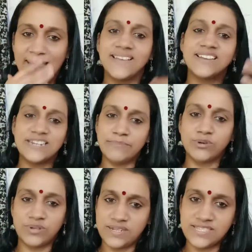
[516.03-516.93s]

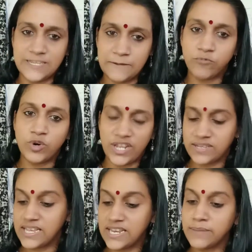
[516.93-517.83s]
Democracy, what
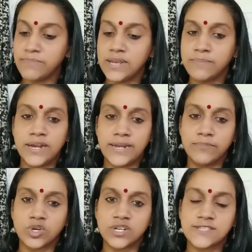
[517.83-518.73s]
exactly mean by
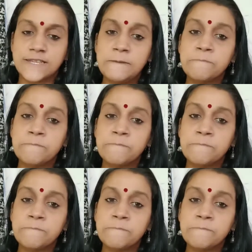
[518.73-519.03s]
democracy.